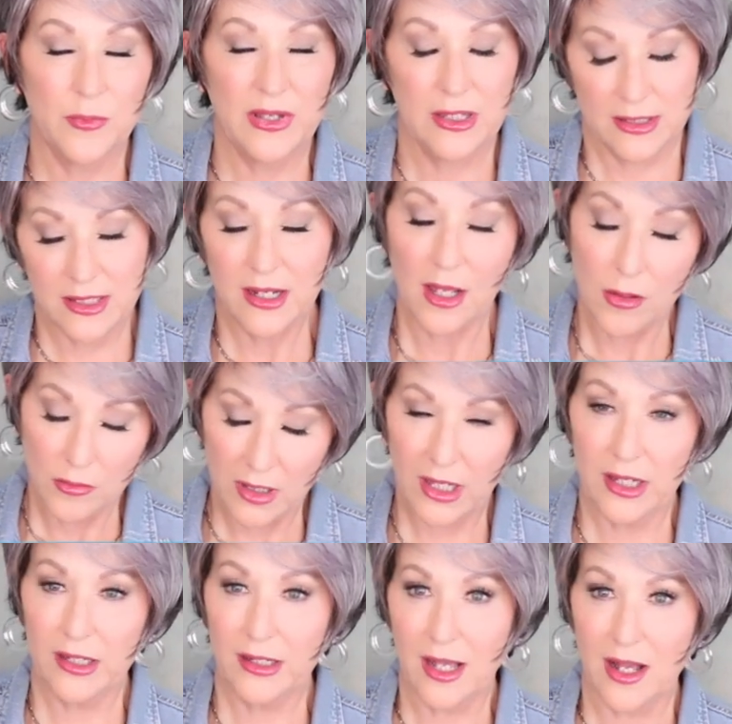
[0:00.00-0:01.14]
a pixie.
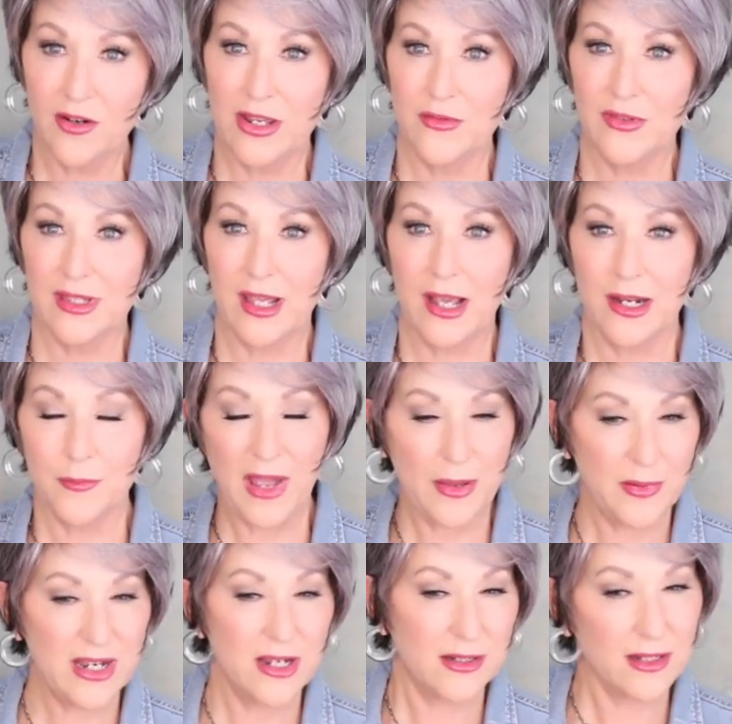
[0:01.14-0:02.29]
Okay, I'll give you that.
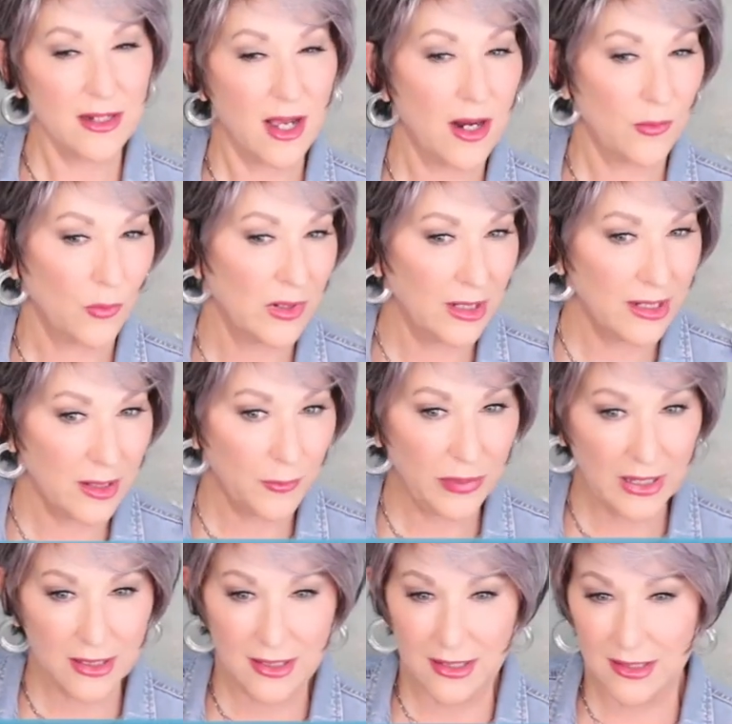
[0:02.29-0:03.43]
Maybe it's not really a
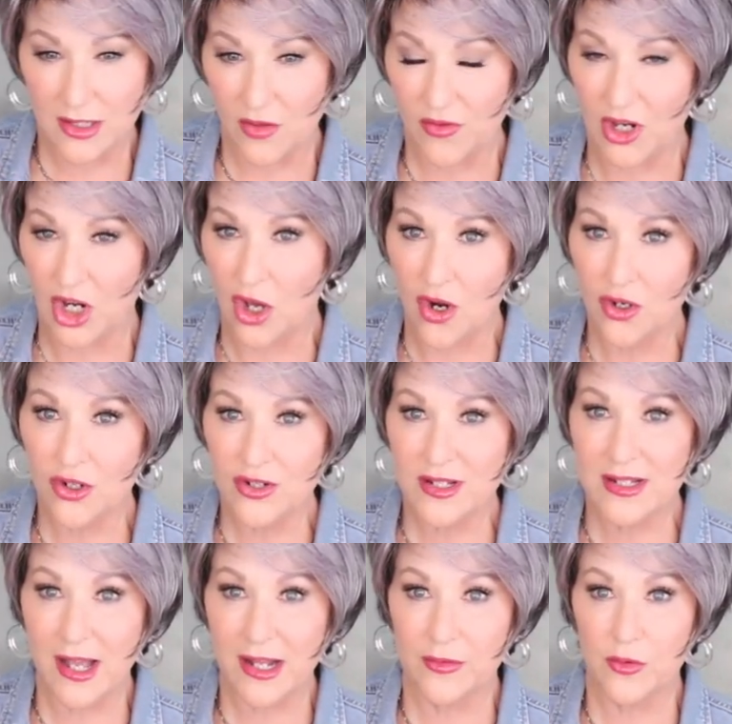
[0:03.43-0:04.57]
pixie. It's on the longer
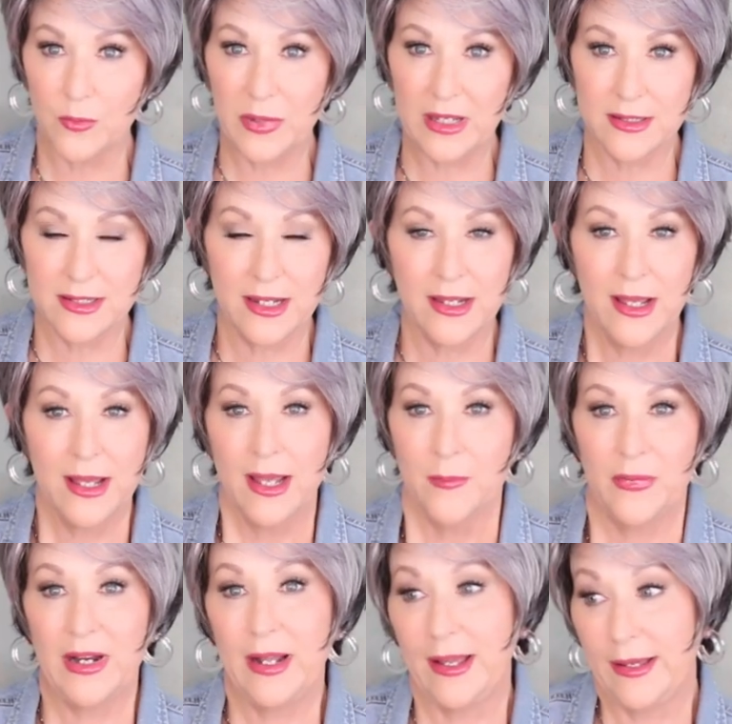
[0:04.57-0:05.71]
side of a pixie,
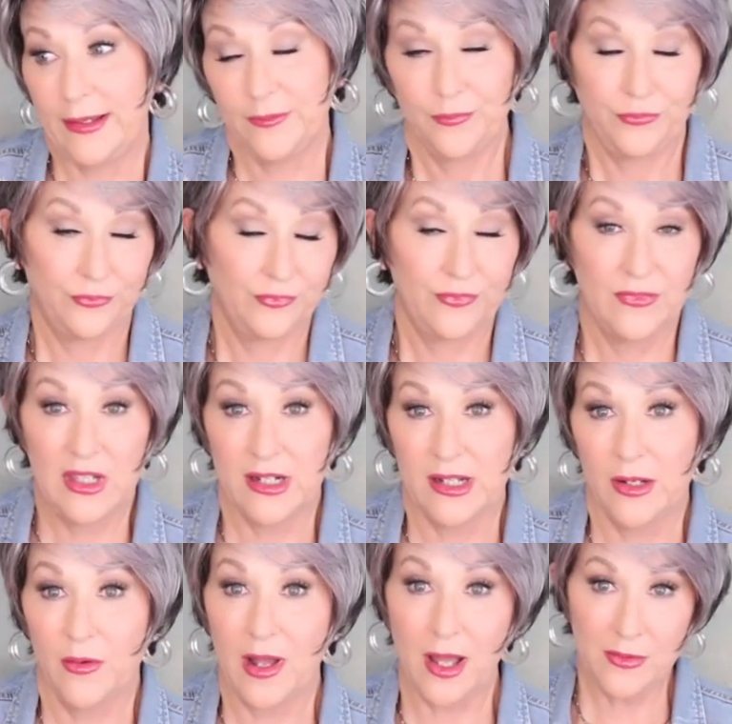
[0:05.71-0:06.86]
but hey, you
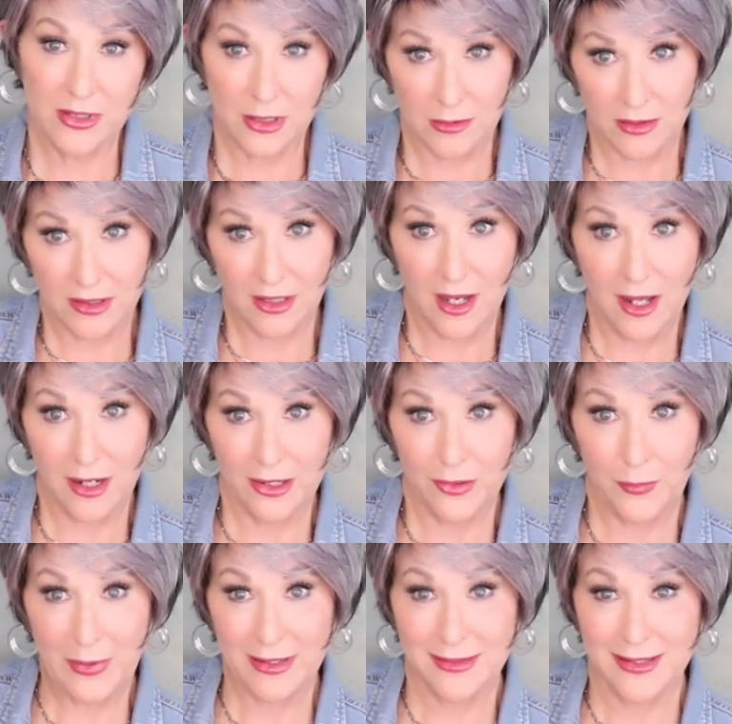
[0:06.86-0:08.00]
know, I'm still going to call it
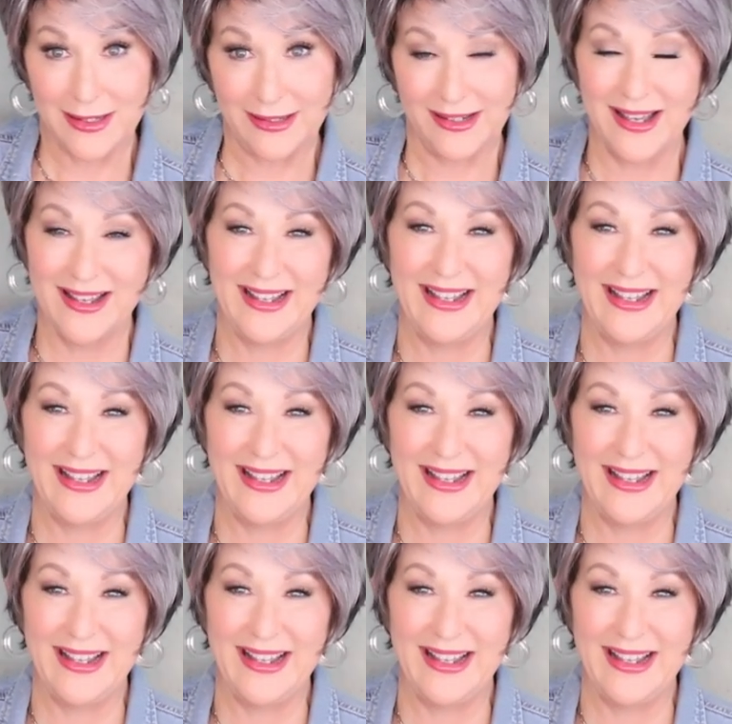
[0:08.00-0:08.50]
a pixie.